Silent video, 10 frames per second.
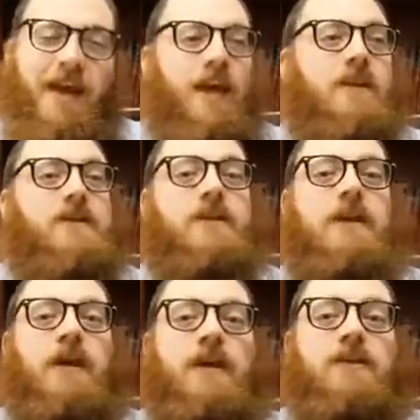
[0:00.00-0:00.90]

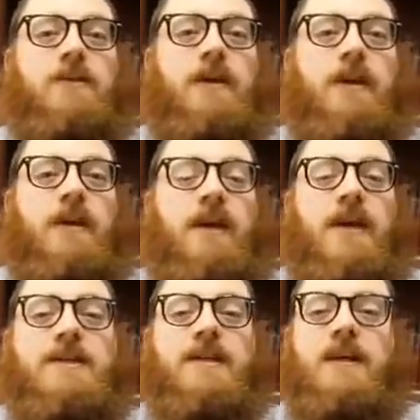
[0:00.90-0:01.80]

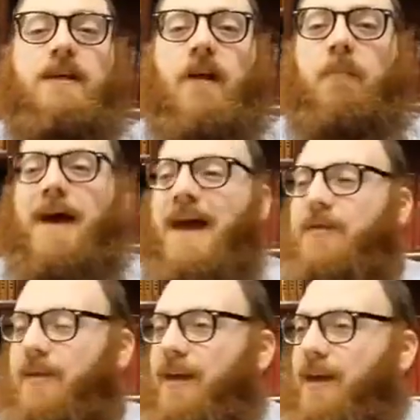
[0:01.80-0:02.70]
Isn't it a
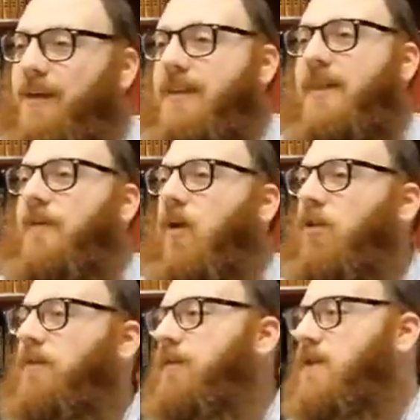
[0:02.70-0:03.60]
bad thing that
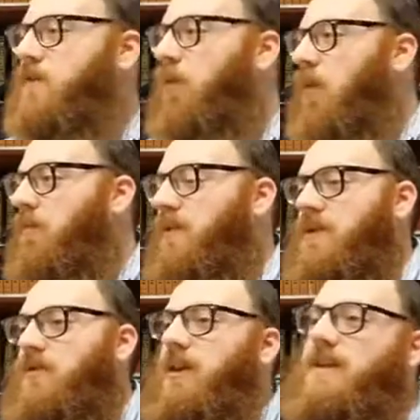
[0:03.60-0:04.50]
all of this warmth
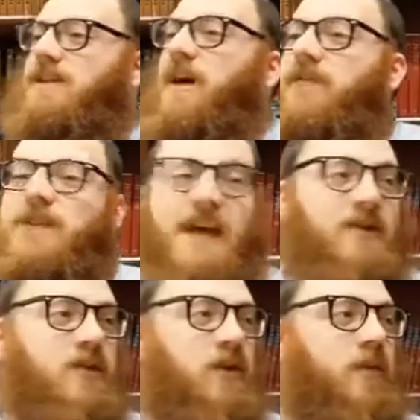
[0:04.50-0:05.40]
is really self-centered?